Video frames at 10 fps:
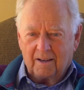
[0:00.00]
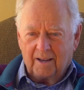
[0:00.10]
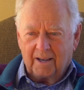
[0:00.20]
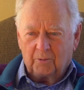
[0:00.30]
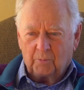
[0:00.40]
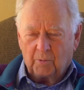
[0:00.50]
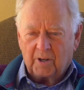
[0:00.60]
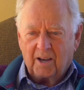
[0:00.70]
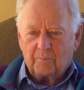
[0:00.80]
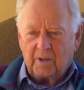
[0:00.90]
And we would
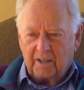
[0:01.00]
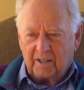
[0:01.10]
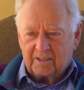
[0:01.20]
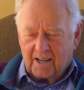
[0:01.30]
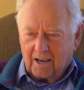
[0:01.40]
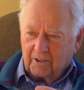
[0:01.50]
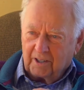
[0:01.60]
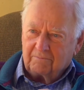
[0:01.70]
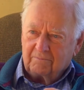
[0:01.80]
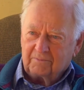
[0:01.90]
have meetings down at
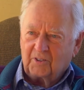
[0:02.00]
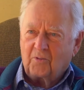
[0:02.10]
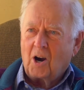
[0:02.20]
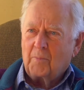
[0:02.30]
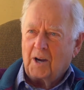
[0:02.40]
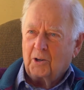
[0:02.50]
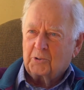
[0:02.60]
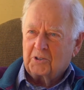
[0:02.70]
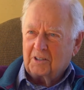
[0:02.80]
the farmhouse